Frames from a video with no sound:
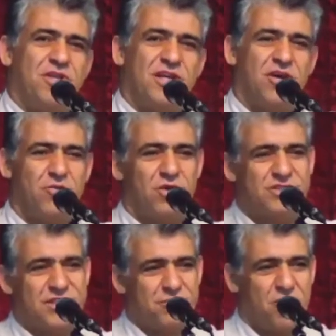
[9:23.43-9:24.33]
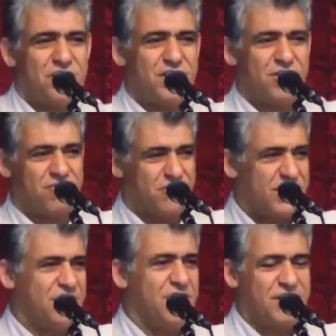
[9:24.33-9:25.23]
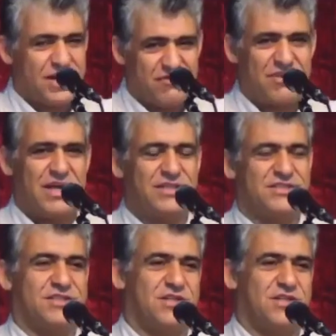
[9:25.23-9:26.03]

I was at the border of Iran and Afghanistan